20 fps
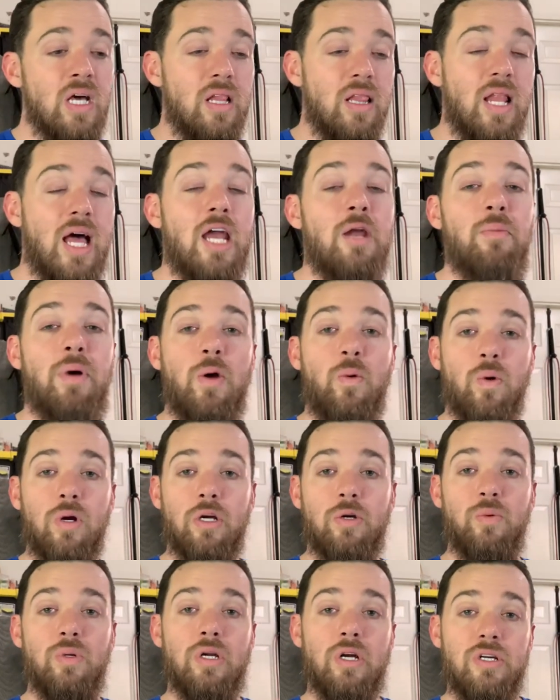A lot of my
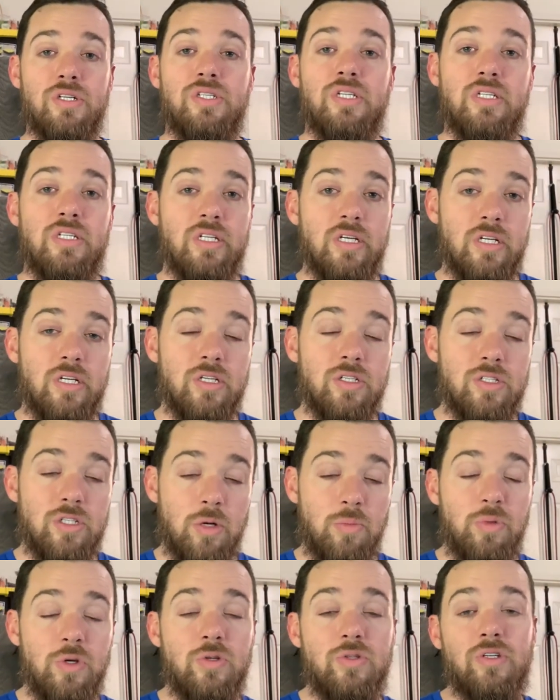work with narcissistic
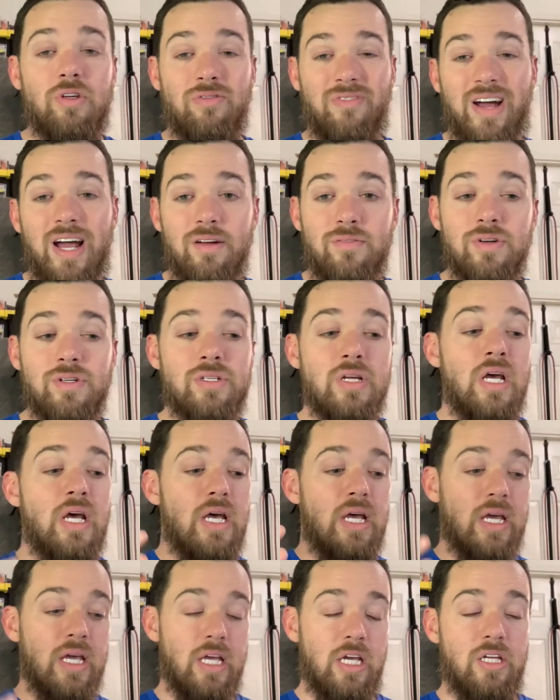abuse survivors
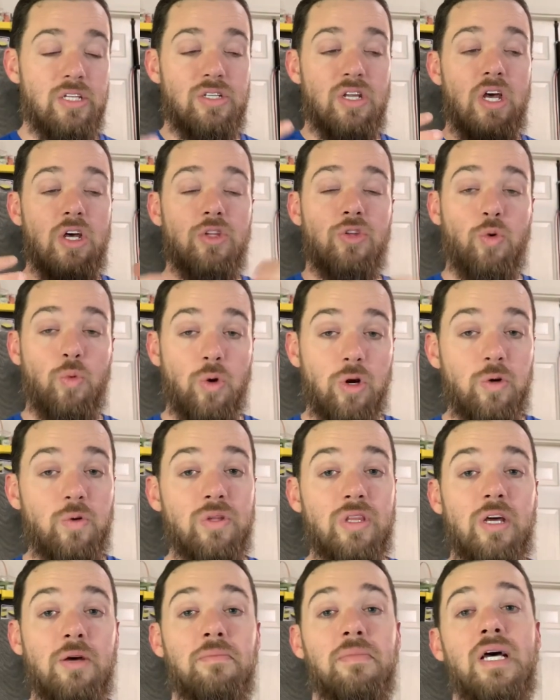is to work
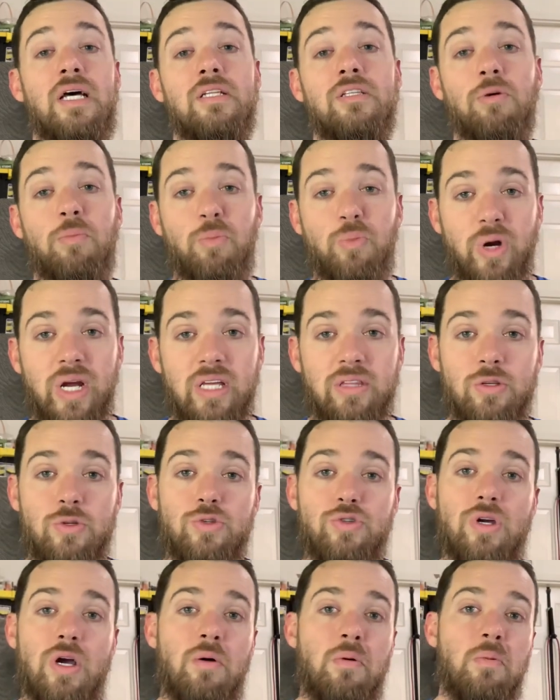with them to break
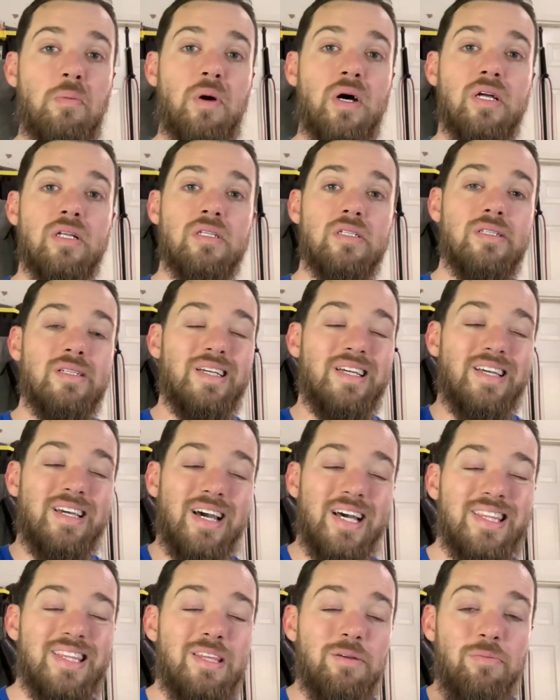those trauma bonds, to
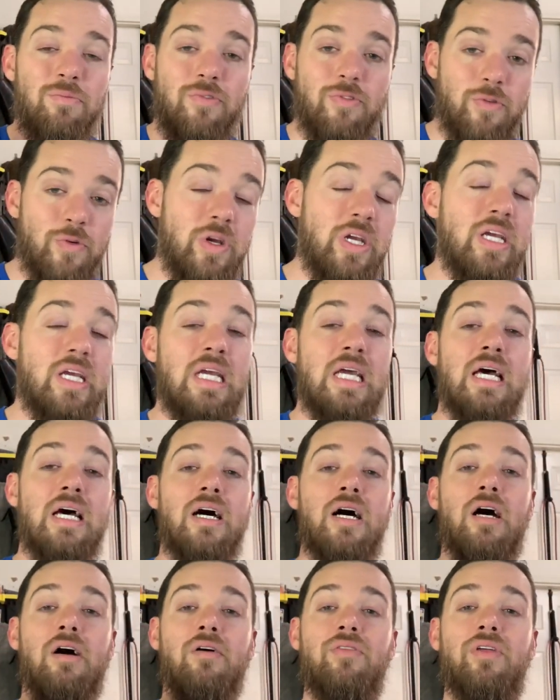cut them free
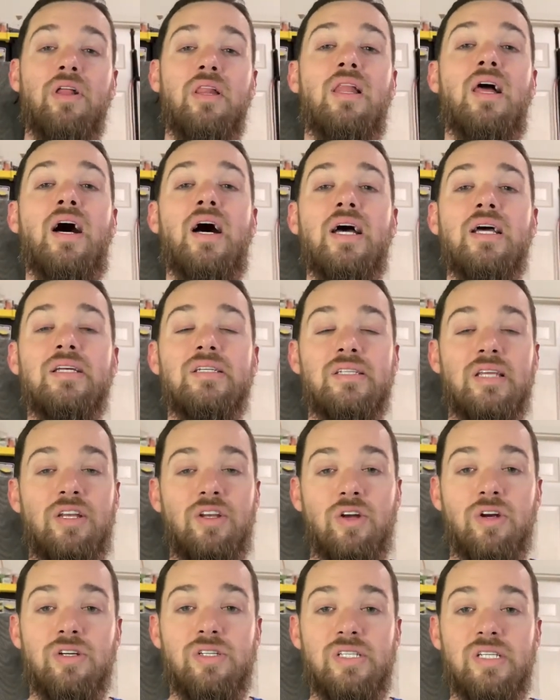of the lies
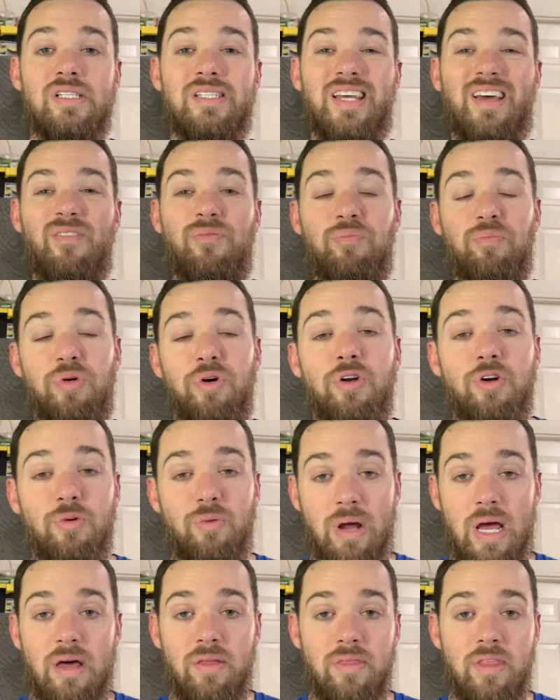that narcissists have put
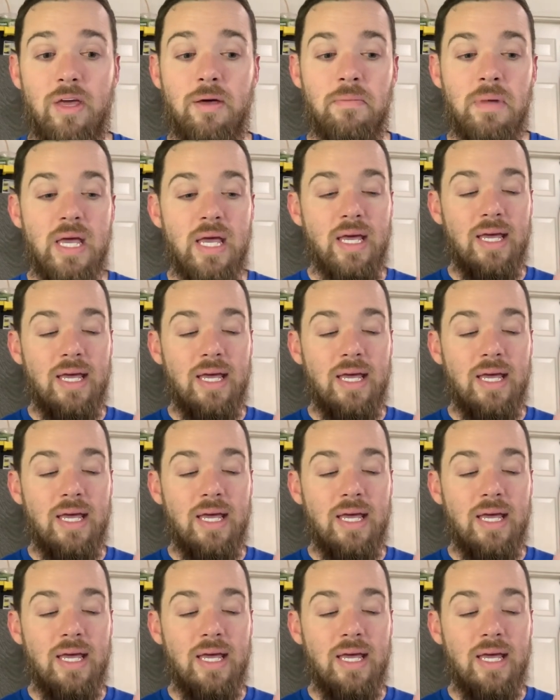around them